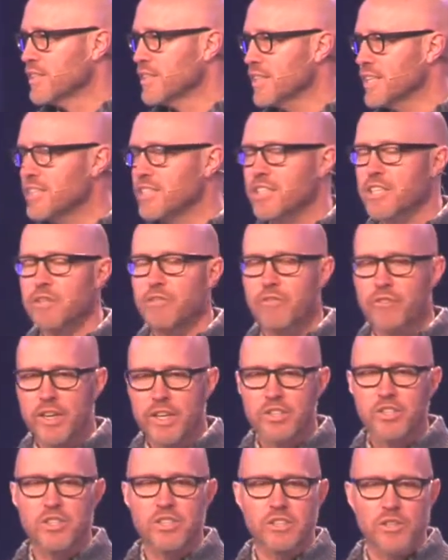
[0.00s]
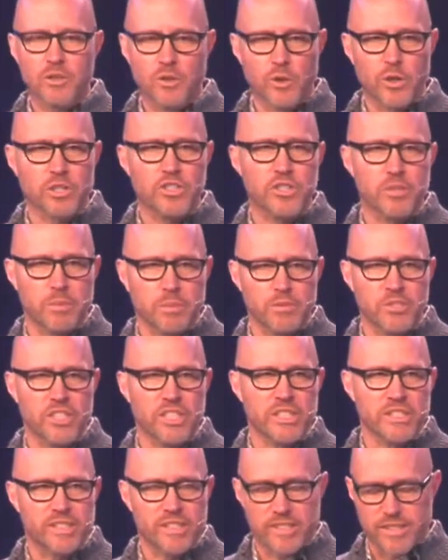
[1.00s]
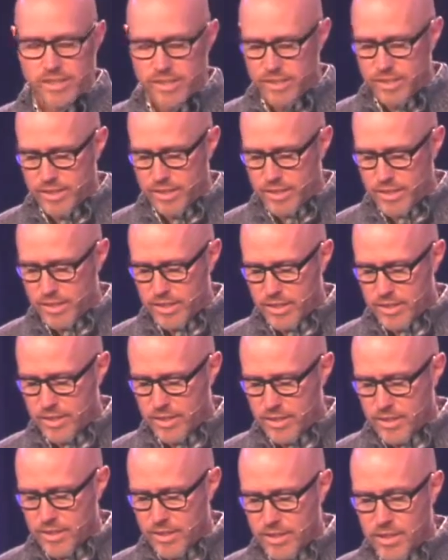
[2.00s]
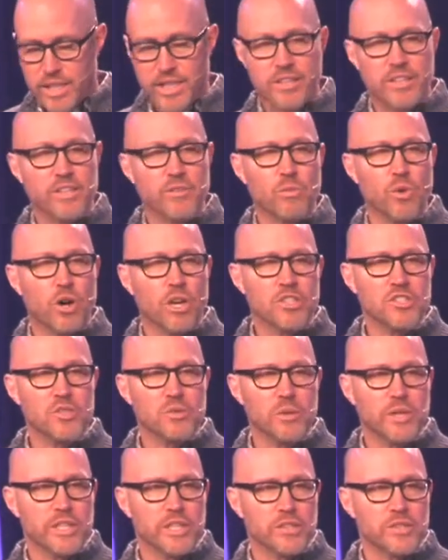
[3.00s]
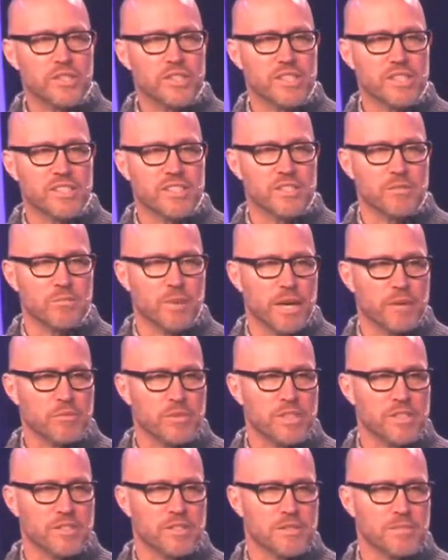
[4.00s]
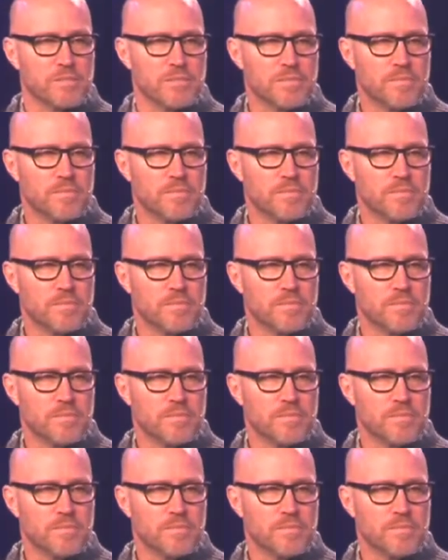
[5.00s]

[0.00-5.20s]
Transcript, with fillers: That's a confession of the Lordship of Jesus. And then wash away your sins in baptism.